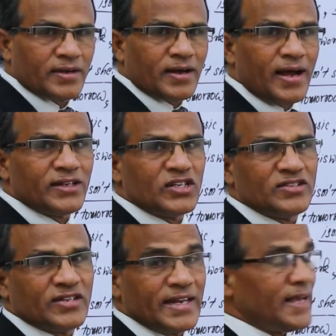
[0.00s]
Can't
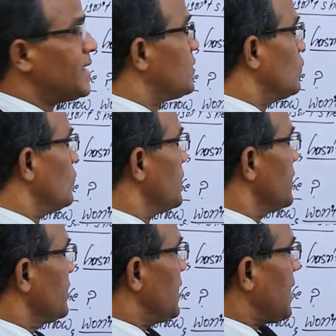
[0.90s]
is negative.
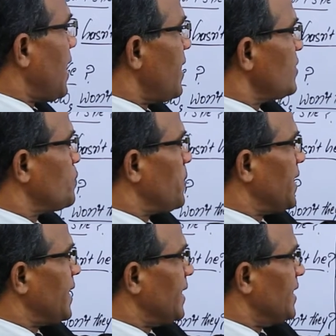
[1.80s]
They can't
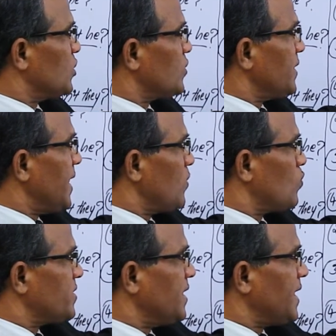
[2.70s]
speak English. Then
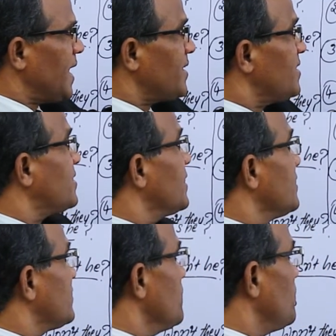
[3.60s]
question tag is
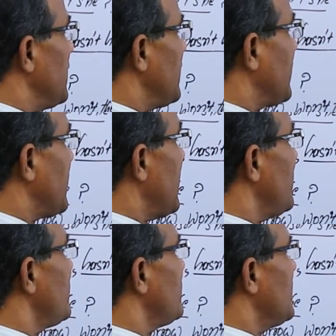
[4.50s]
simply
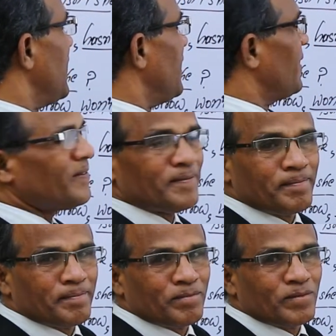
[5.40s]
can they.
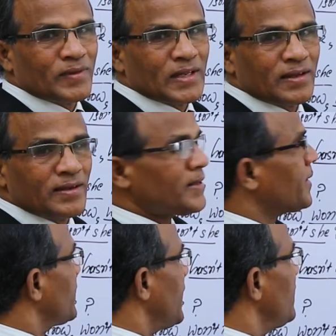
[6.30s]

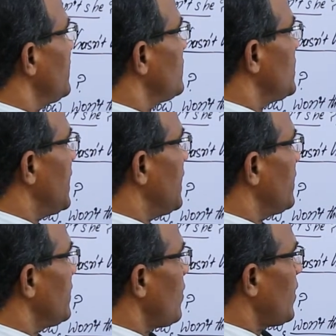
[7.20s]
Can
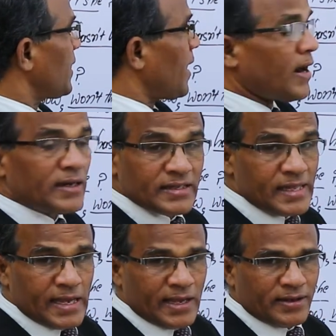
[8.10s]
they, not can't
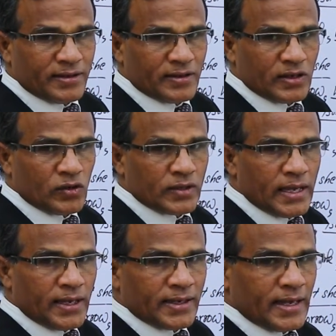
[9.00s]
they.
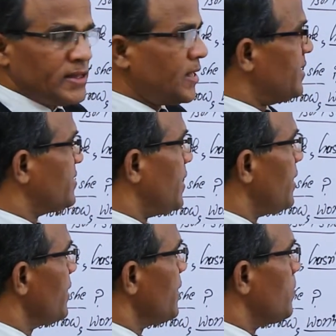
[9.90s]
Okay, can they is
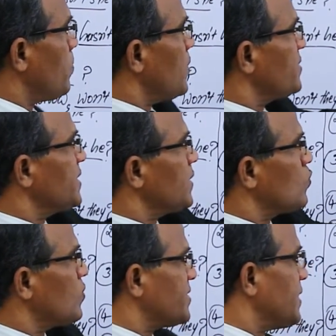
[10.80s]
a
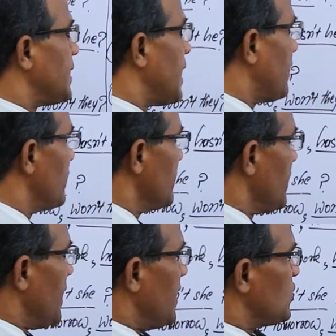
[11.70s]
positive question tag.
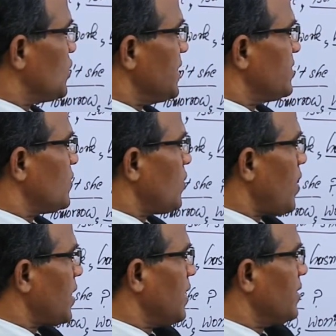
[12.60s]
And she is
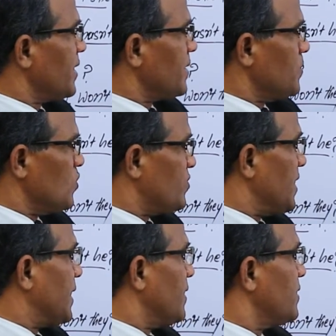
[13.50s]
not learning
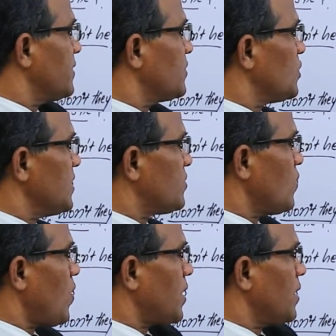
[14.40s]
music. She is
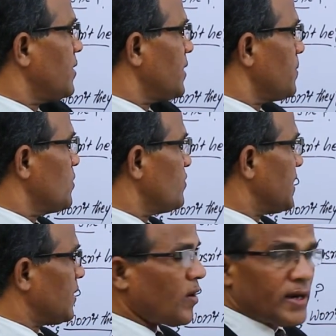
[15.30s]
not learning
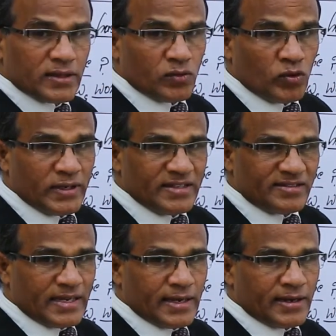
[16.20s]
music. Not the word
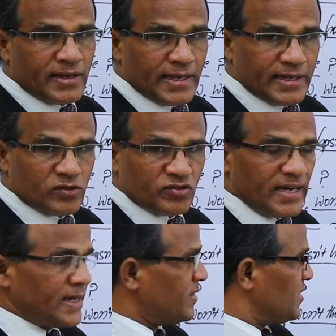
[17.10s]
is here. Negative
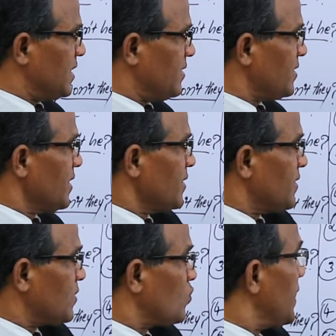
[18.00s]
sentence it is.
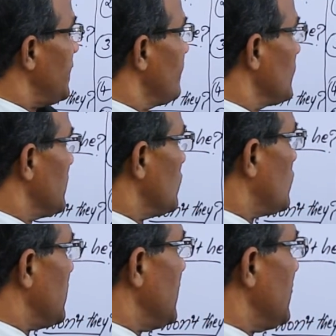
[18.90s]
That's why
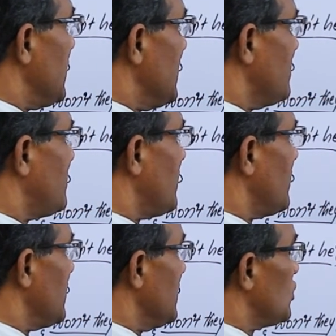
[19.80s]
she is.
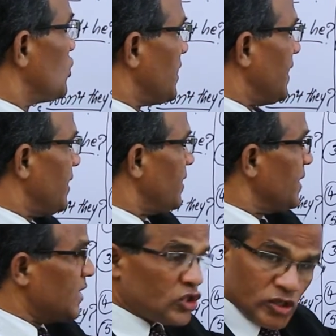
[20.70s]
Is she?
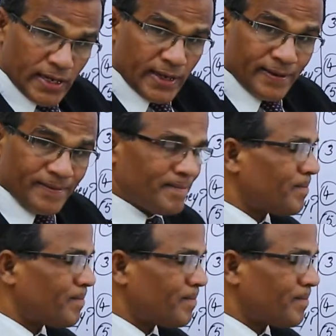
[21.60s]
Is she?